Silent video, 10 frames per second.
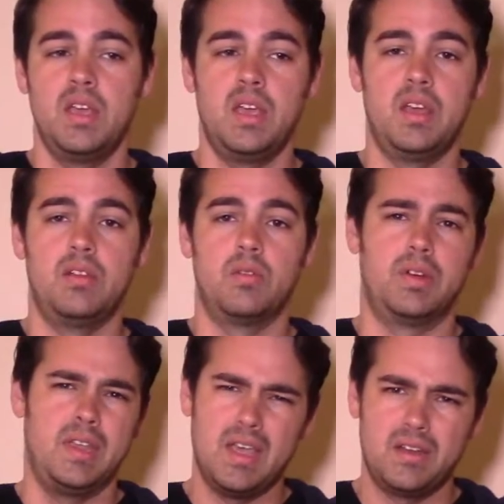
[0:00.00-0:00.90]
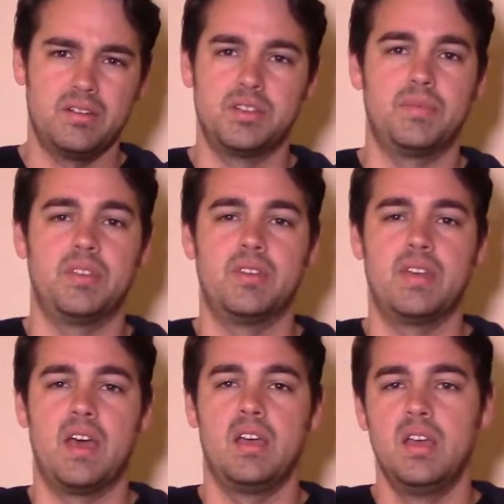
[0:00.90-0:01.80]
and or get or something like
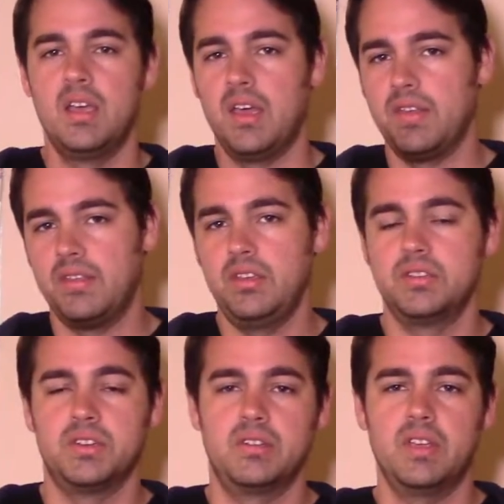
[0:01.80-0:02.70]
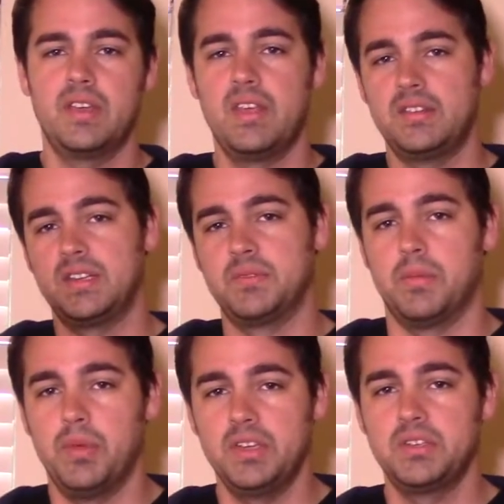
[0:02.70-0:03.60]
that. And then the user can click on that, take them
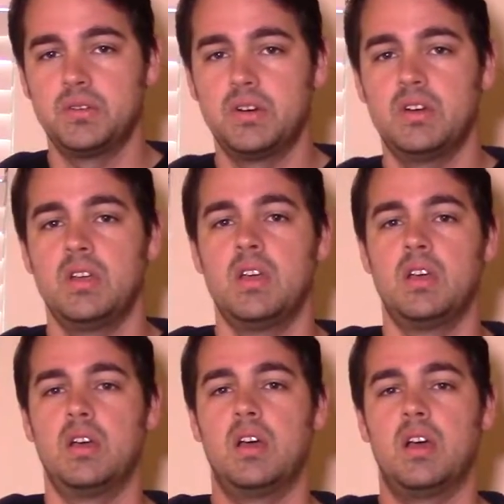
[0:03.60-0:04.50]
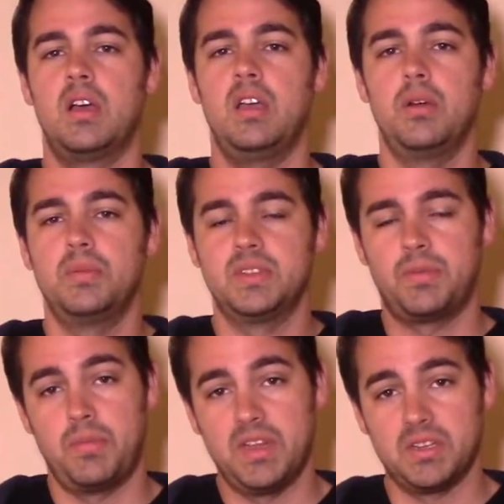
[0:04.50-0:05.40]
to the Play Store, uh, it opens
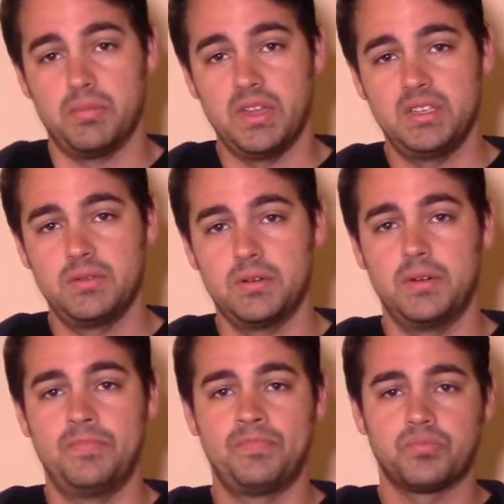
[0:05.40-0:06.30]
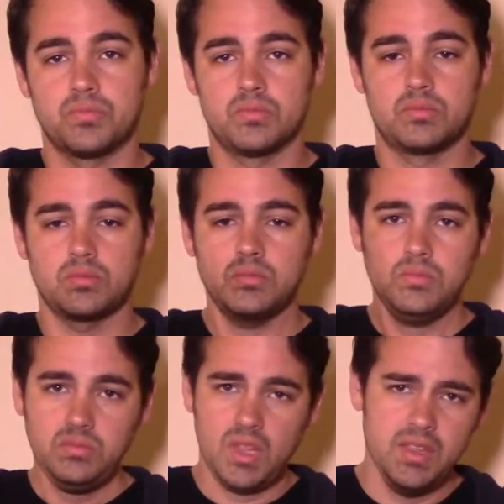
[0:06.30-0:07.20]
up the page in the Play Store,
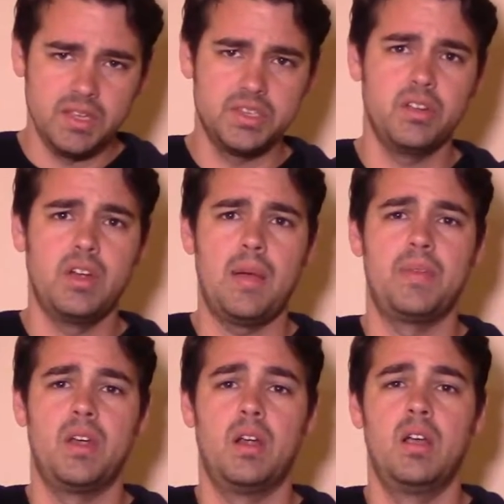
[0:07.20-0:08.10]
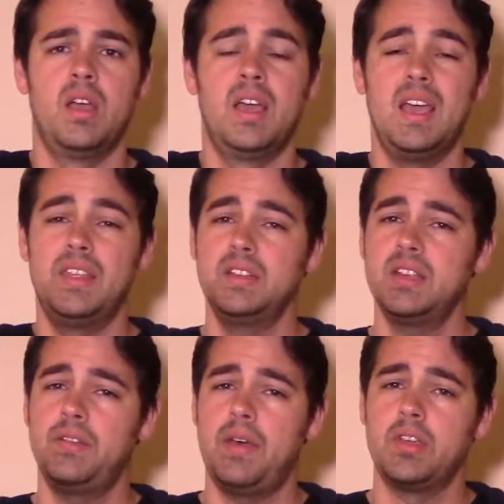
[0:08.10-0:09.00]
they install your app there, and then
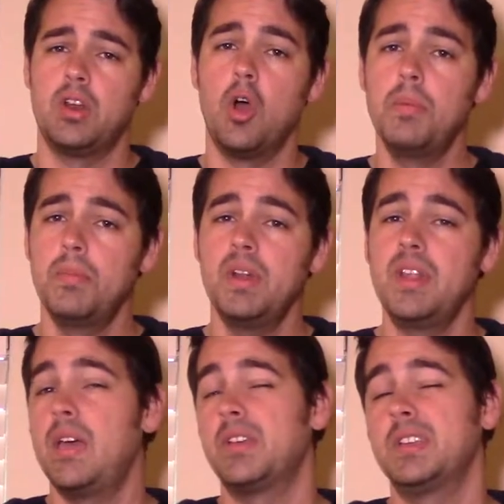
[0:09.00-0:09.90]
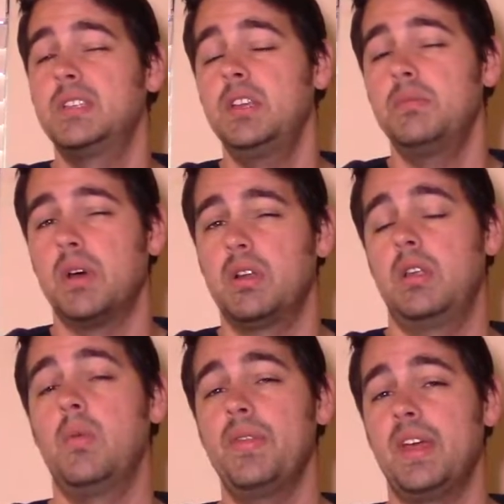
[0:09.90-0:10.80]
instead of having an open button, they have a continue button.
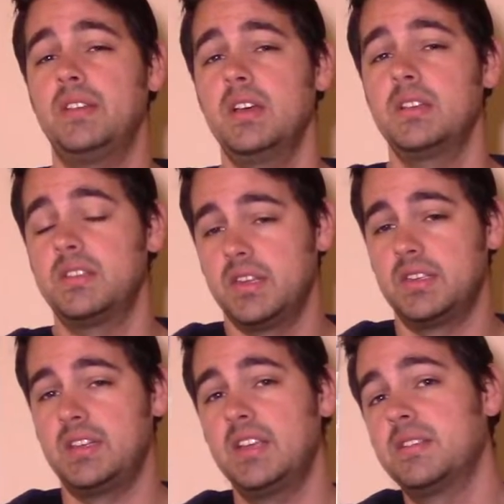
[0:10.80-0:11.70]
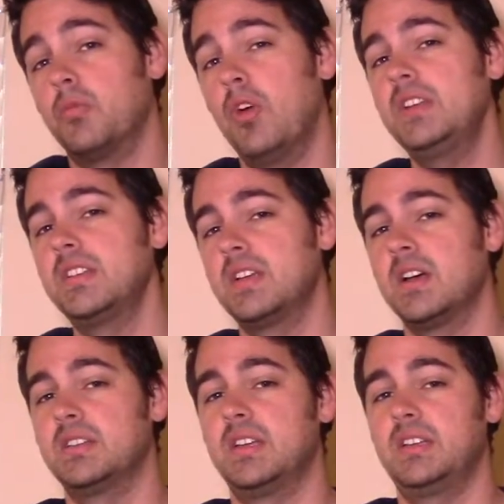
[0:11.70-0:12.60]
And what that does is it takes them right to the
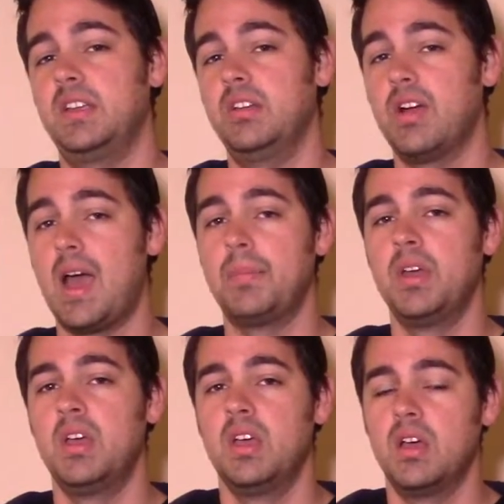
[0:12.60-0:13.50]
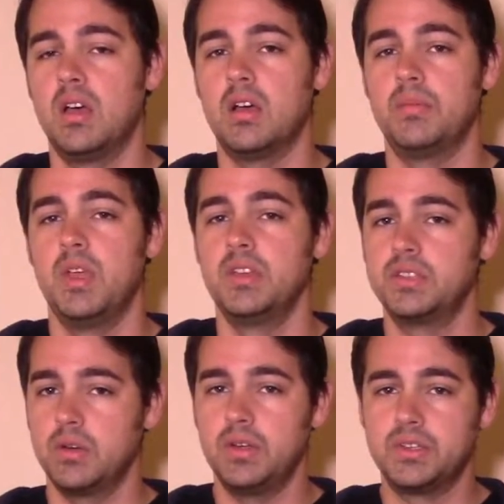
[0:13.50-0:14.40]
content in your app. Um,
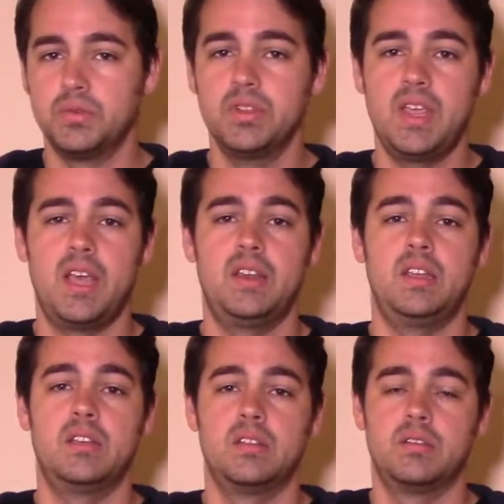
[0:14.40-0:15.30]
so it's really handy.